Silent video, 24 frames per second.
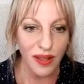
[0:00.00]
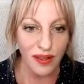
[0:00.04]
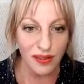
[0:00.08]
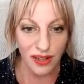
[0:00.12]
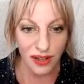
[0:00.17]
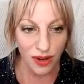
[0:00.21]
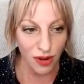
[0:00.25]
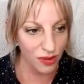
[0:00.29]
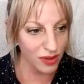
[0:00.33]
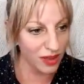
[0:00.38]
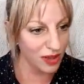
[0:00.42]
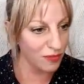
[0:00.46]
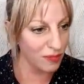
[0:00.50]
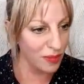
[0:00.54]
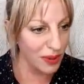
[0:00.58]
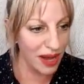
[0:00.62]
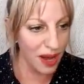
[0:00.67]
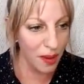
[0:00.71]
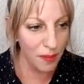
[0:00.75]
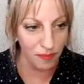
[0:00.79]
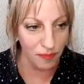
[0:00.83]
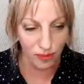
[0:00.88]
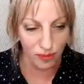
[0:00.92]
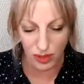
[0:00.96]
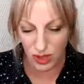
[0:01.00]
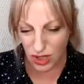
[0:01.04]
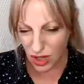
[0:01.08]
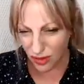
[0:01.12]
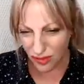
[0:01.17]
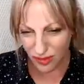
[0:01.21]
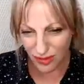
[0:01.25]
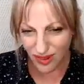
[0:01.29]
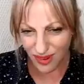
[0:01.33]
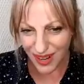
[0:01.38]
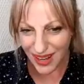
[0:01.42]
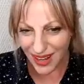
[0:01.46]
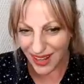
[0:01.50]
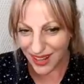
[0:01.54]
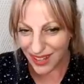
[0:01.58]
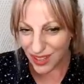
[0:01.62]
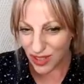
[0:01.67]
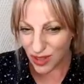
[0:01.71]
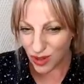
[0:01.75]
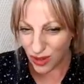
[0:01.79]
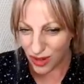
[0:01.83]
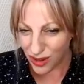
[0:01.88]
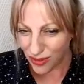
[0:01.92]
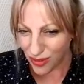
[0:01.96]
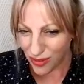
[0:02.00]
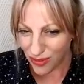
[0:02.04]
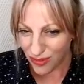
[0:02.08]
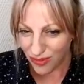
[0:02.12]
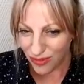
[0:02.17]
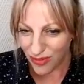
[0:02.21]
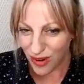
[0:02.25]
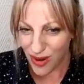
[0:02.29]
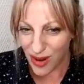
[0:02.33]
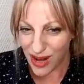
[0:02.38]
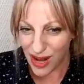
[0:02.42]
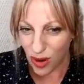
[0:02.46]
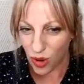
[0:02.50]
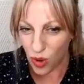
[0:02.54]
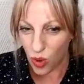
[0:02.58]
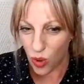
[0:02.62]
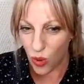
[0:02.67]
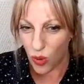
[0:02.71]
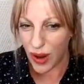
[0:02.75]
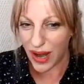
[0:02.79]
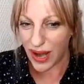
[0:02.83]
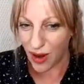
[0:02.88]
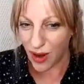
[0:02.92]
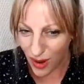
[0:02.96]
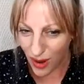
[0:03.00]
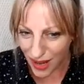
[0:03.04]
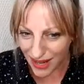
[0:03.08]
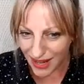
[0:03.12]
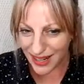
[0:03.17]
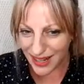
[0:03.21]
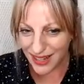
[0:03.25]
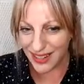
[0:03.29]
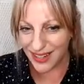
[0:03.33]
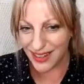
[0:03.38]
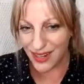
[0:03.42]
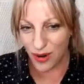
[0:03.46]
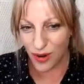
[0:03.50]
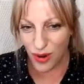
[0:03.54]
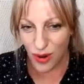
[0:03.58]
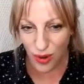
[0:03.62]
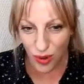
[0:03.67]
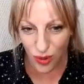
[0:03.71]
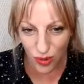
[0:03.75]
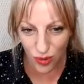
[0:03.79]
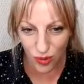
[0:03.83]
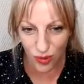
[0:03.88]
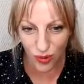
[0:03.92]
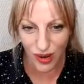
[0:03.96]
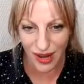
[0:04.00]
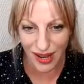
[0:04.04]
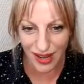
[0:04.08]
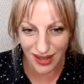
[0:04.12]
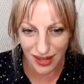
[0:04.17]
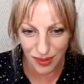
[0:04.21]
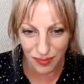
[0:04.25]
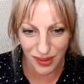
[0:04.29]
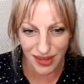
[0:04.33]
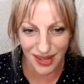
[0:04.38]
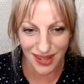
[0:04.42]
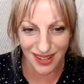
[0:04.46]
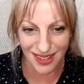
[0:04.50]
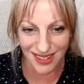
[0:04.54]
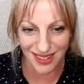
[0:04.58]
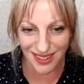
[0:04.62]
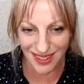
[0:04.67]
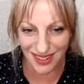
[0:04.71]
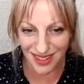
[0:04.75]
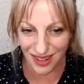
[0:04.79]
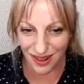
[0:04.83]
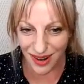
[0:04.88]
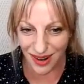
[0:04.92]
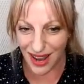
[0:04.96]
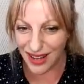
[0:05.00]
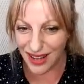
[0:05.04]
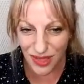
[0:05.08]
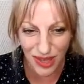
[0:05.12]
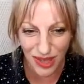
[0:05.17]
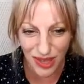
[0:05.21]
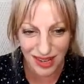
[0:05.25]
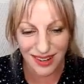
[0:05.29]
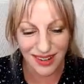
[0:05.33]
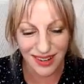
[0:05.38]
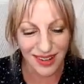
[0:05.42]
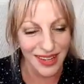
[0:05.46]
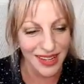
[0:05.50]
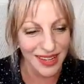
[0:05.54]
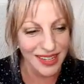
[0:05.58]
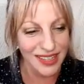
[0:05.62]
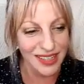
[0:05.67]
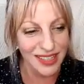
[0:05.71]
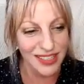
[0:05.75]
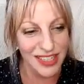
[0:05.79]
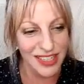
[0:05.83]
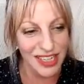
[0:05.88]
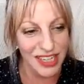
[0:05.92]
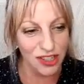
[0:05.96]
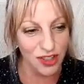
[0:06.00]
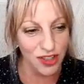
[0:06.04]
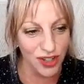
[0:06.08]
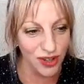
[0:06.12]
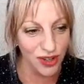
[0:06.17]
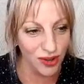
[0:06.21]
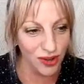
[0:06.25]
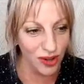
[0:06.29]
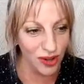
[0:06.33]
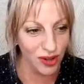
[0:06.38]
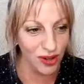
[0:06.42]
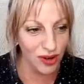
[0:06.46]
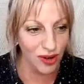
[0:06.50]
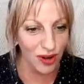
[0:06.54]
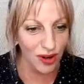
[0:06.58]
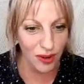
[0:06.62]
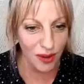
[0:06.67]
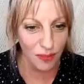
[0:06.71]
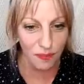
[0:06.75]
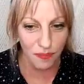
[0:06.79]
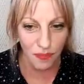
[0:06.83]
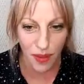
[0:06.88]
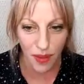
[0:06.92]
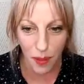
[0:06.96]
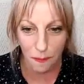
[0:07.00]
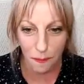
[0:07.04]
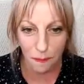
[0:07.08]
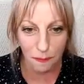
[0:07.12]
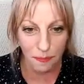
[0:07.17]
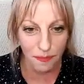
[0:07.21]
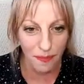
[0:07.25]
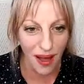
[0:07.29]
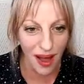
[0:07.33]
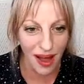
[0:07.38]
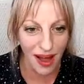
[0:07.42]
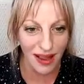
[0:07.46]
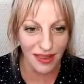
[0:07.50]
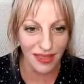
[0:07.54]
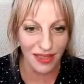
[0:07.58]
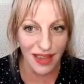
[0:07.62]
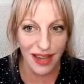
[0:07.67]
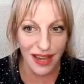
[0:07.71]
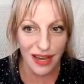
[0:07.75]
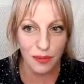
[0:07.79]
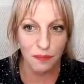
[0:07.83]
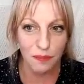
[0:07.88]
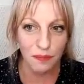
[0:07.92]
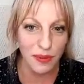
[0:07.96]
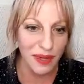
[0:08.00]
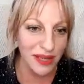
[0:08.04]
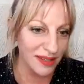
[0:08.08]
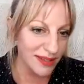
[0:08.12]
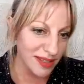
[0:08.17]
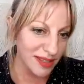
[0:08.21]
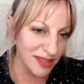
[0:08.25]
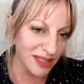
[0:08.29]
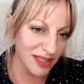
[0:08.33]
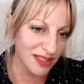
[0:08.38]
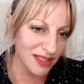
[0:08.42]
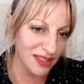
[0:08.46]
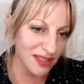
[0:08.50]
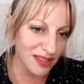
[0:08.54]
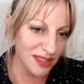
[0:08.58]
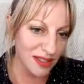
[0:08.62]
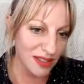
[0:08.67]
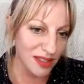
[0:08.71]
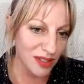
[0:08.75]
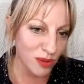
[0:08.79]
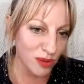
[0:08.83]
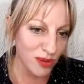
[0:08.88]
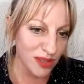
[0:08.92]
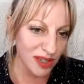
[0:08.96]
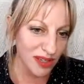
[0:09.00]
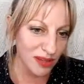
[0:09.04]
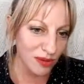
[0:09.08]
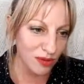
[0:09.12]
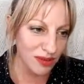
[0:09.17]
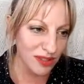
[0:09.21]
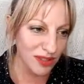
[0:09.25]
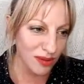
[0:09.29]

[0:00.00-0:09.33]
They've become, which are sort of very Aquarian in their own way, because, anything digital or a online business is associated.